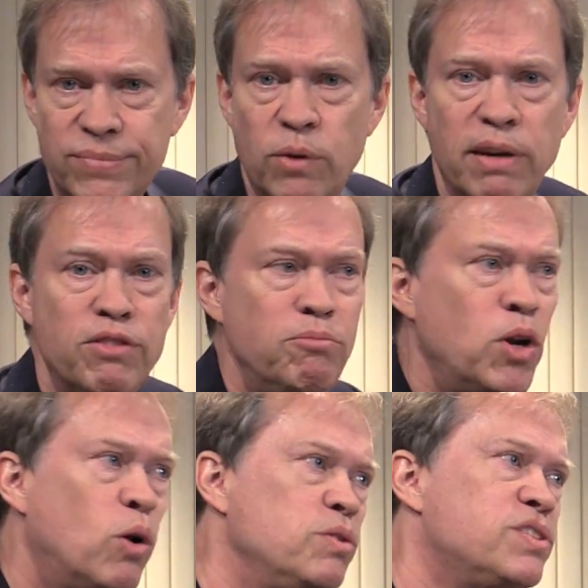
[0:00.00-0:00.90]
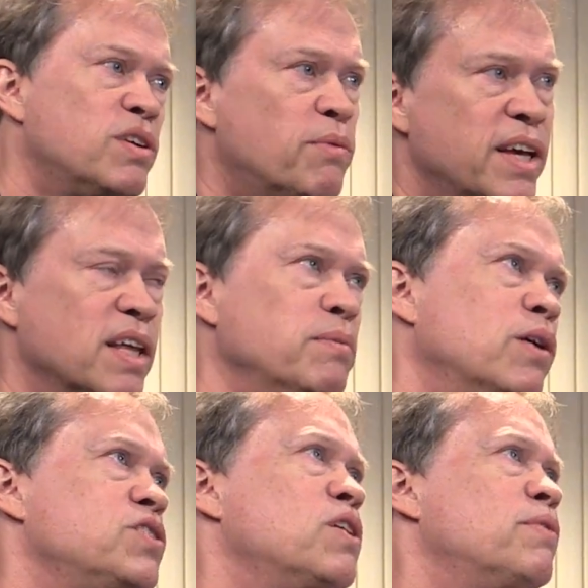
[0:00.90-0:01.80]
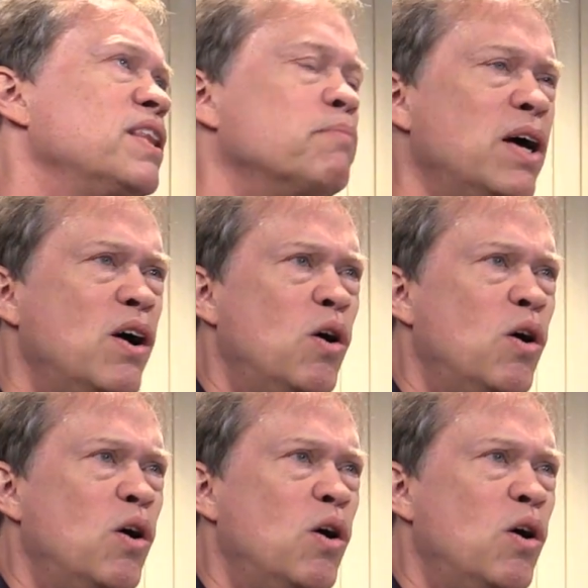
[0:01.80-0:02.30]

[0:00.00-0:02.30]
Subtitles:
So we have notes and rhythm, notes and rhythm.